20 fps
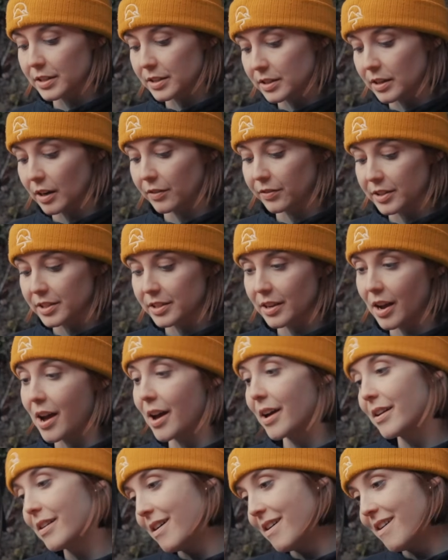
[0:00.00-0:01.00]
stuff
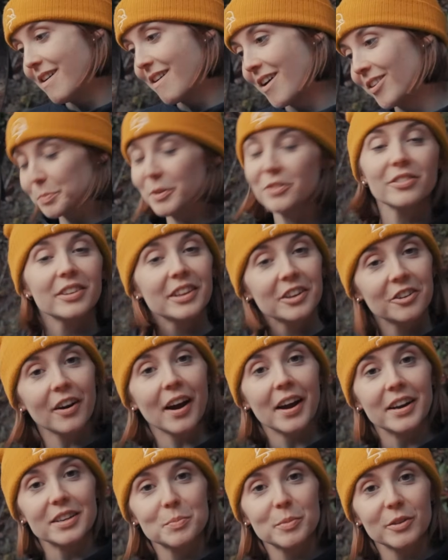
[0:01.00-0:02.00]
aside, it's been really
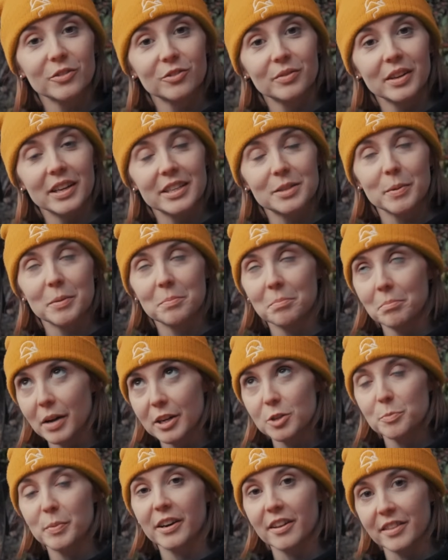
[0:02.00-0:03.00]
great. It's been
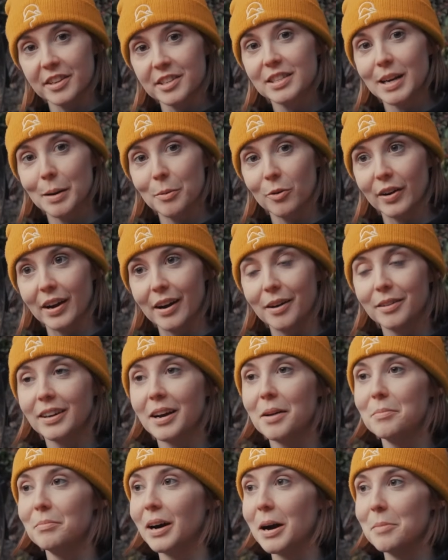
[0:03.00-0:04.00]
much better this time around.
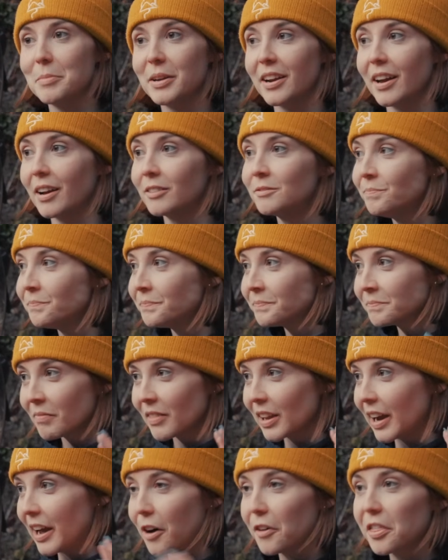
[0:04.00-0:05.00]
I'm in
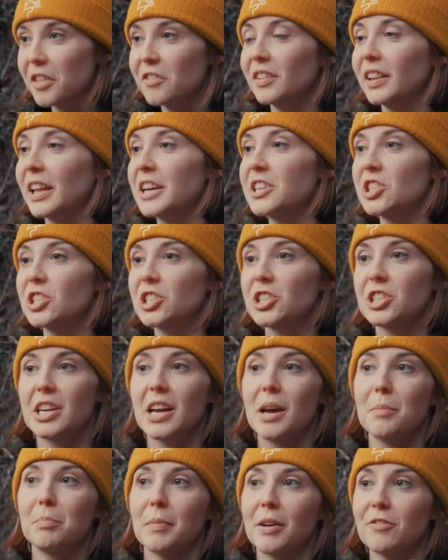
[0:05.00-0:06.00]
a healthy
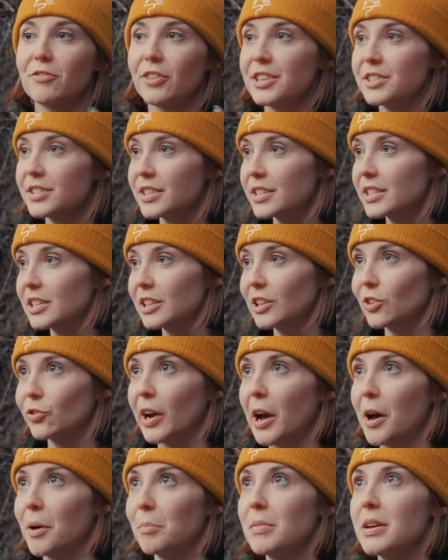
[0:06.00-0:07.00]
relationship. My friends are still
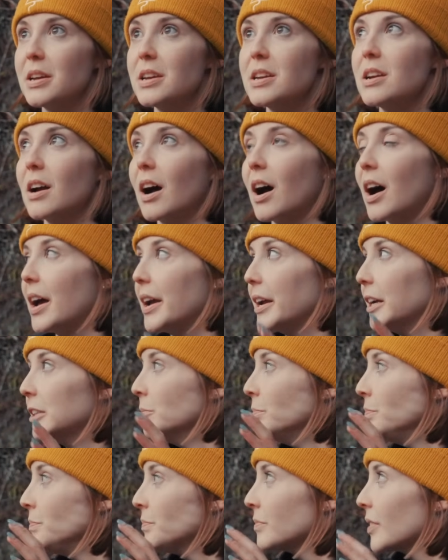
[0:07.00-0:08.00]
around me. I
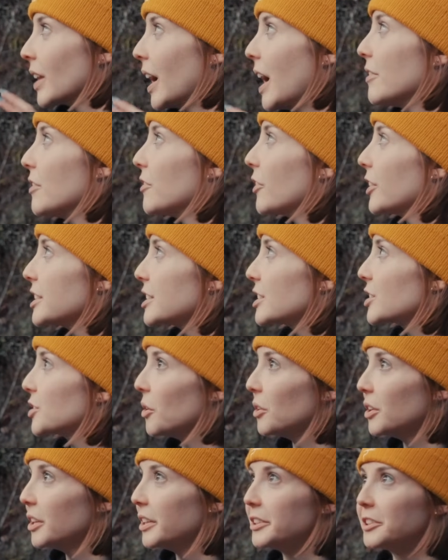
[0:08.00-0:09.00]
have a very
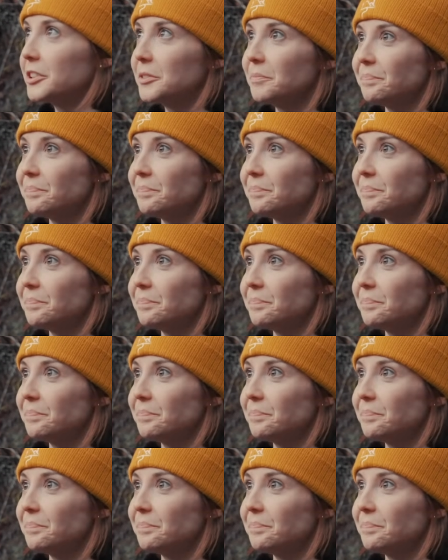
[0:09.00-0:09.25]
solid